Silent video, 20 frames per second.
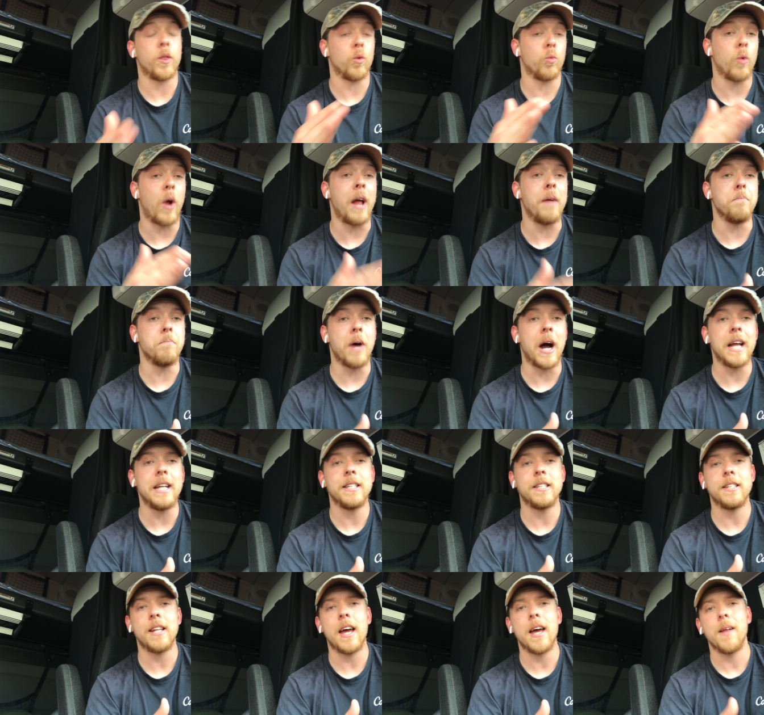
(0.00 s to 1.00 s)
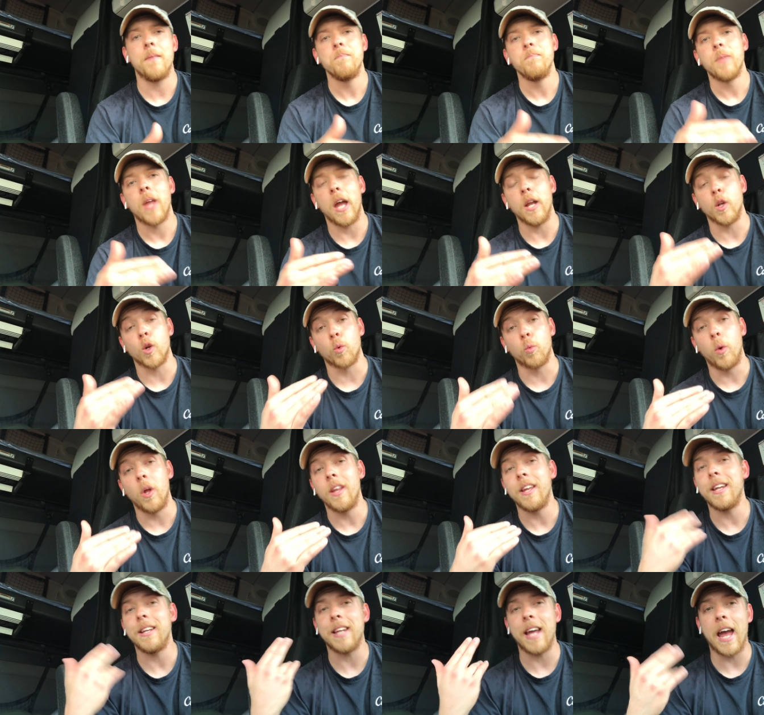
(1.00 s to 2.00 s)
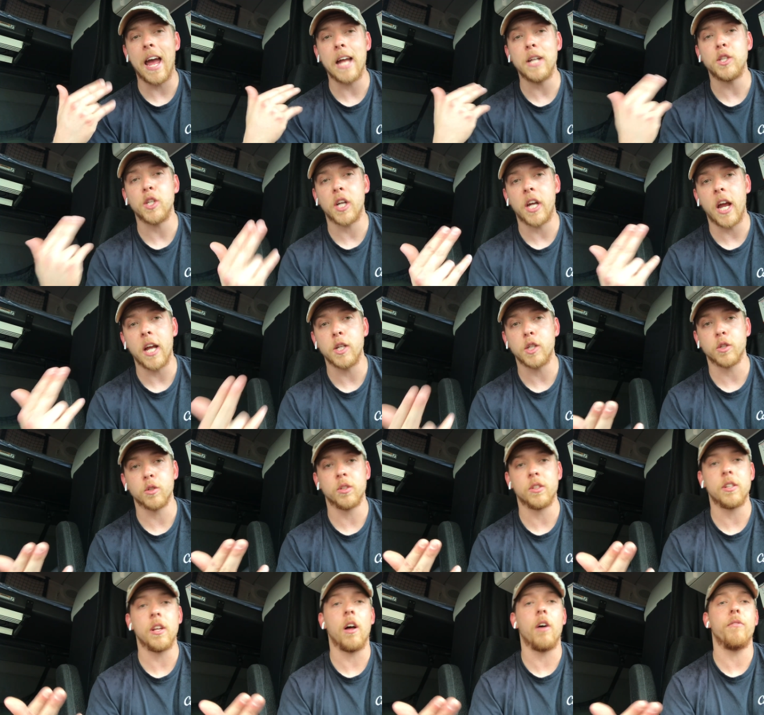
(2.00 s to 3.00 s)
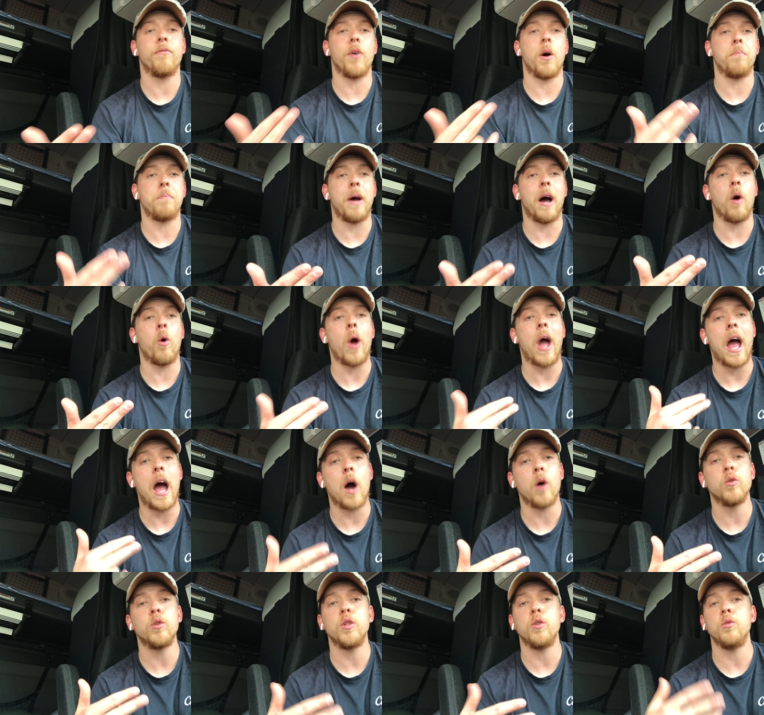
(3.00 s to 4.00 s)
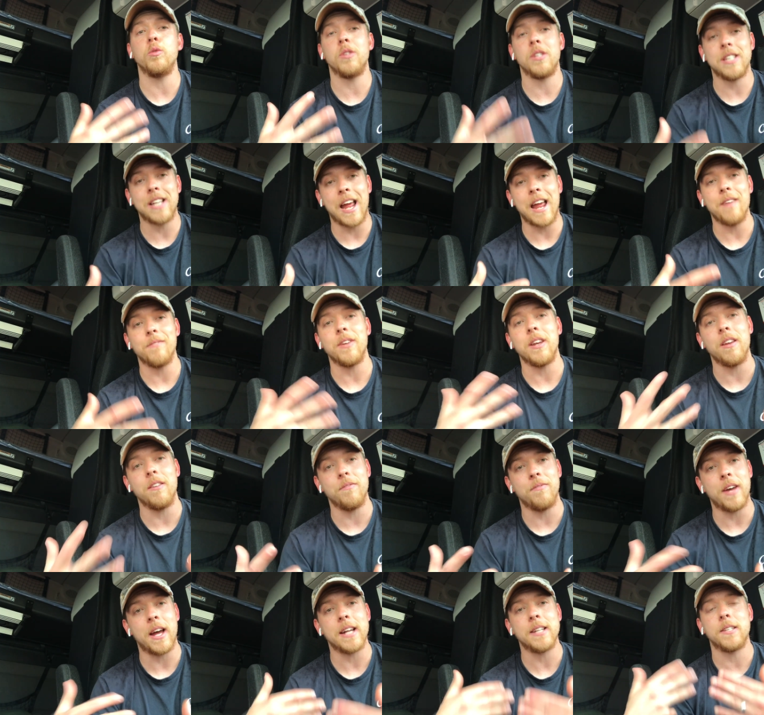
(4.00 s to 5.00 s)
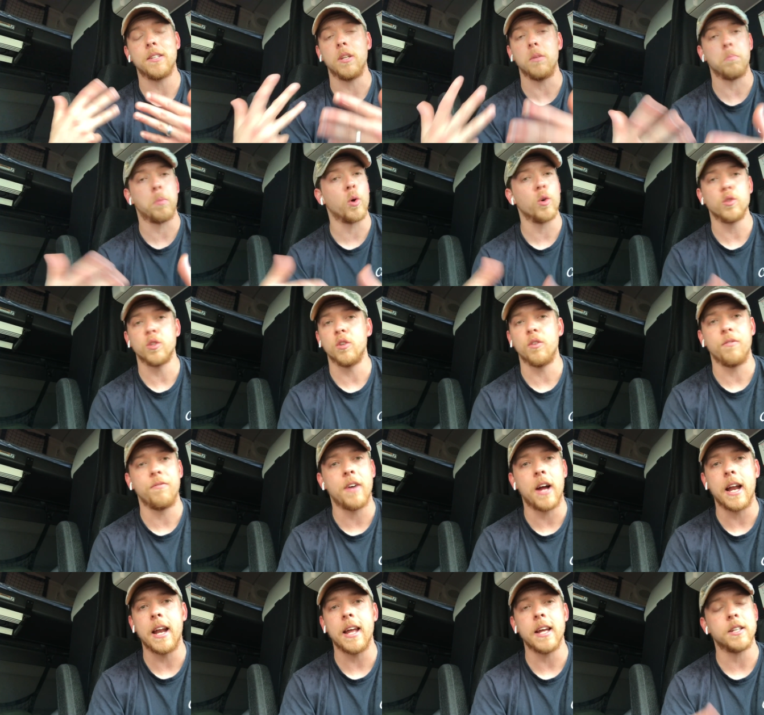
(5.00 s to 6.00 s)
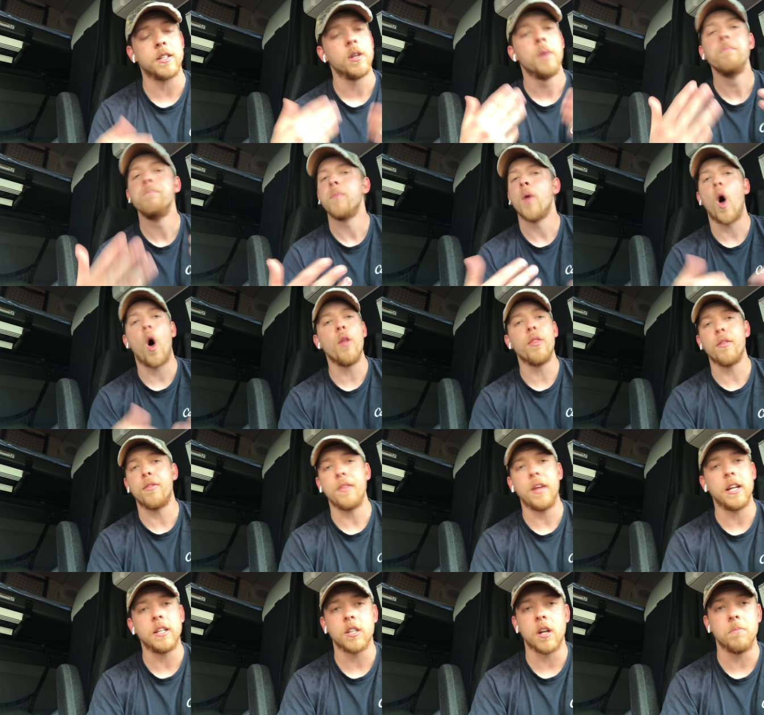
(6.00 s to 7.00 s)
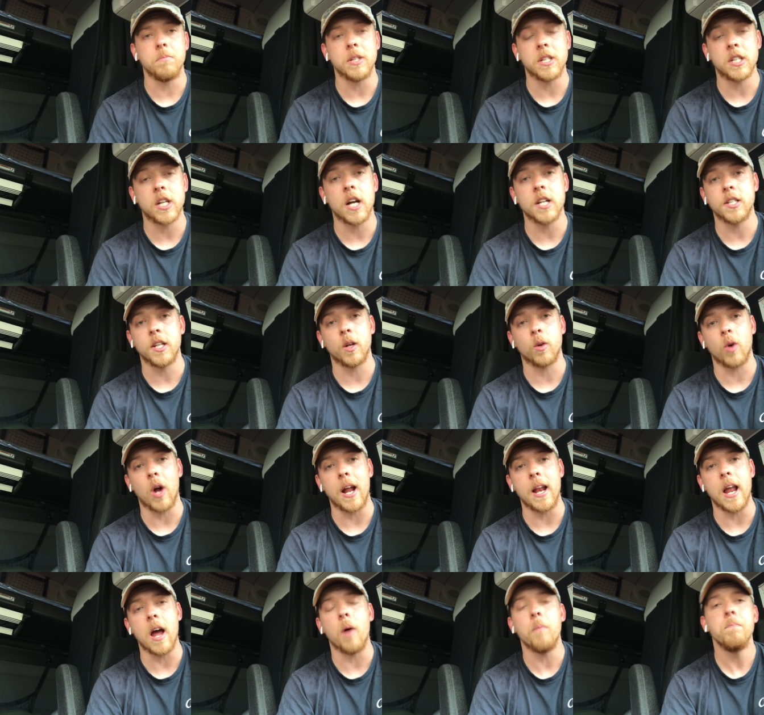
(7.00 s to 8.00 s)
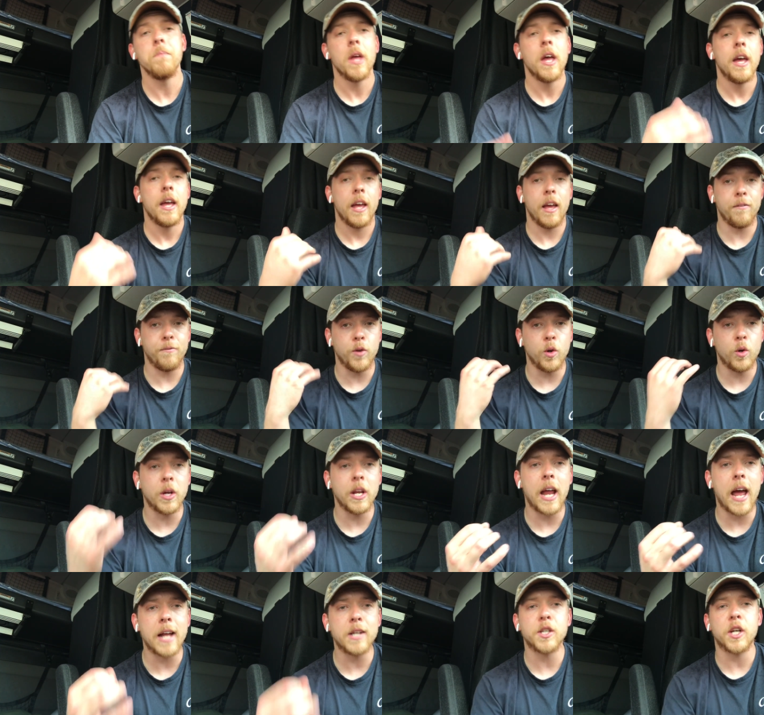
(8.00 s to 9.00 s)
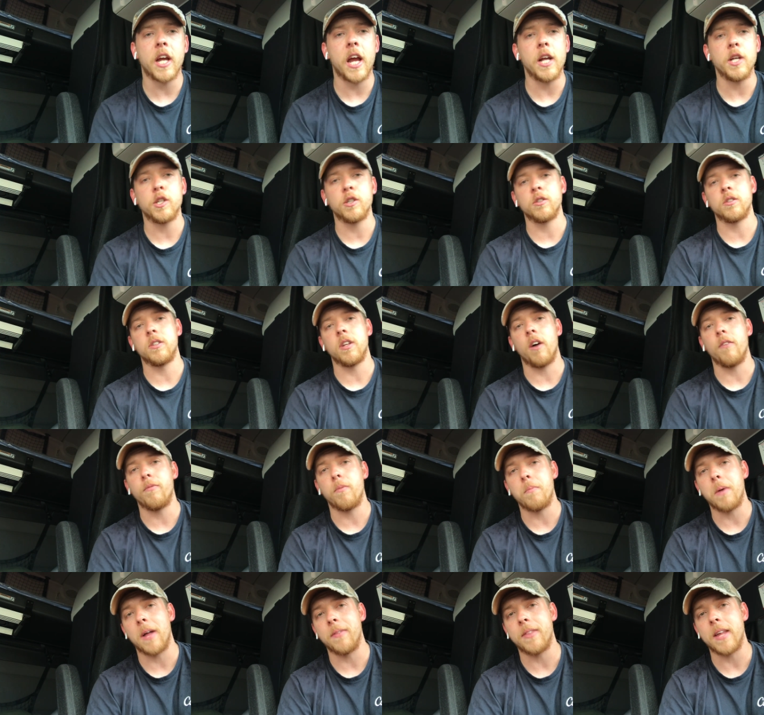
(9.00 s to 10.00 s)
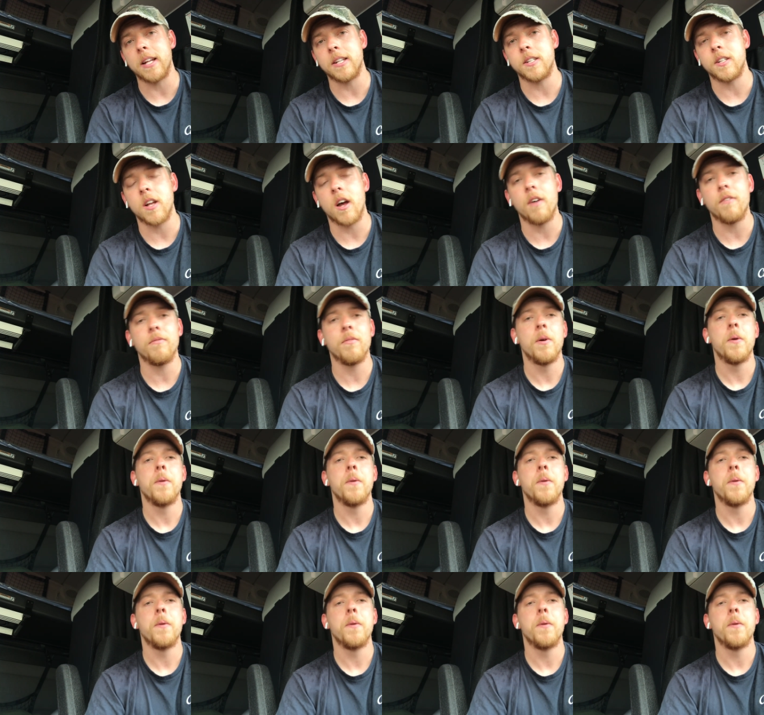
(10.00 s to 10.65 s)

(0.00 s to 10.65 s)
the right mindset and you're willing to educate yourself about how to save and invest in personal finance, all the things I'm discussing right now, if you can educate yourself about that stuff,